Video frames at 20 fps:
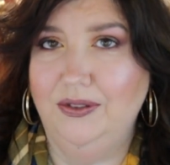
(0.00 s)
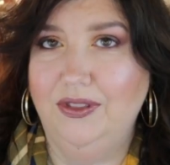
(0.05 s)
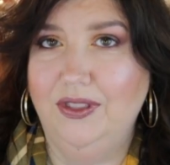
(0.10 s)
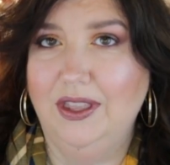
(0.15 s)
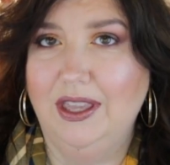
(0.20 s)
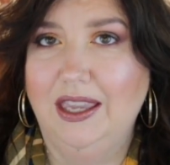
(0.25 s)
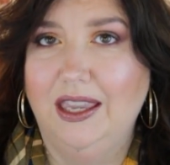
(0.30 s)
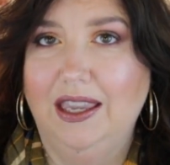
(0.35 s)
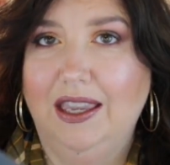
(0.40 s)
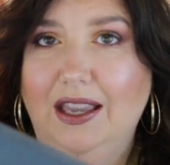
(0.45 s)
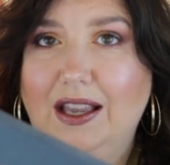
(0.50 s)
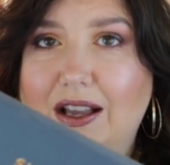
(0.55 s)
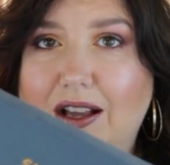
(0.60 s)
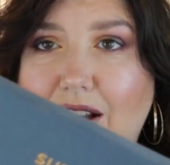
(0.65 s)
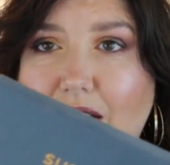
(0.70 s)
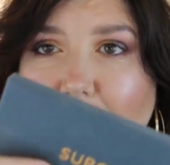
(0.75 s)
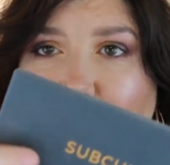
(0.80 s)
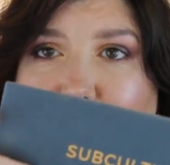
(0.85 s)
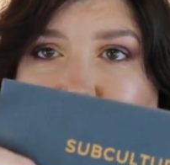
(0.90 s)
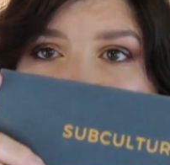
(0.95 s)
the
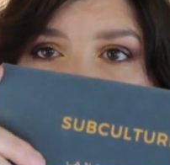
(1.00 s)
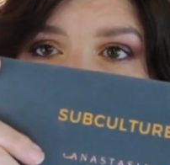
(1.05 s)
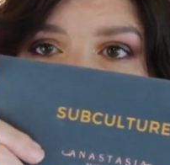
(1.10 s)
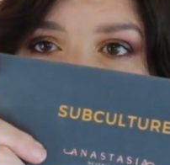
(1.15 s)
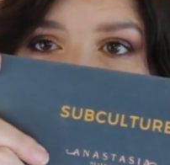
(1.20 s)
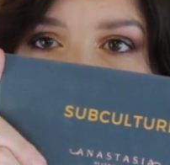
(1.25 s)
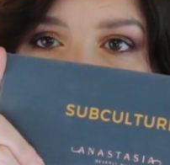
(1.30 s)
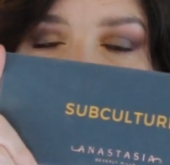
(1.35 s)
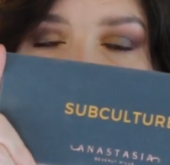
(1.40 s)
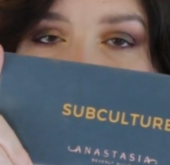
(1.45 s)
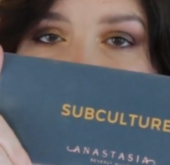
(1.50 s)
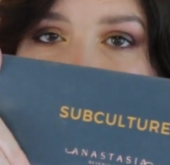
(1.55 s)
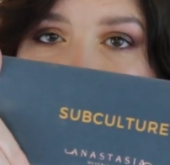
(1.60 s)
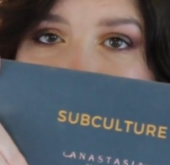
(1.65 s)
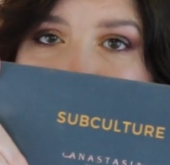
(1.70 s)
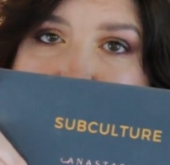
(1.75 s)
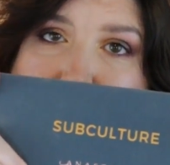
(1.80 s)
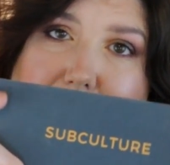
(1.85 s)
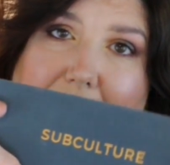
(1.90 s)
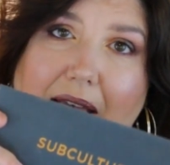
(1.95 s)

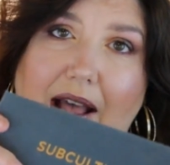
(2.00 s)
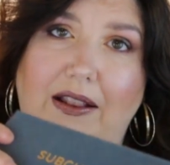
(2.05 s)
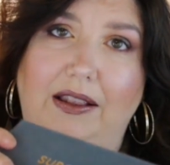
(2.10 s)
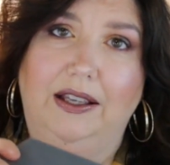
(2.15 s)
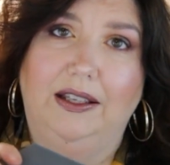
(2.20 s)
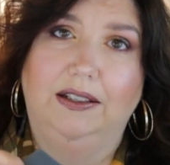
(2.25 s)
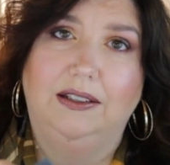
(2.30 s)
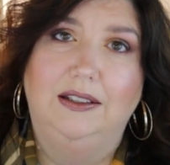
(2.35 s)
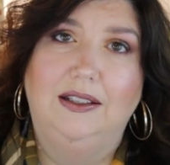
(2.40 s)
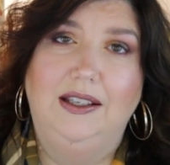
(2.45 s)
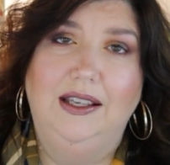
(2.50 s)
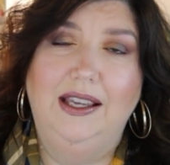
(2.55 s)
Subculture palette.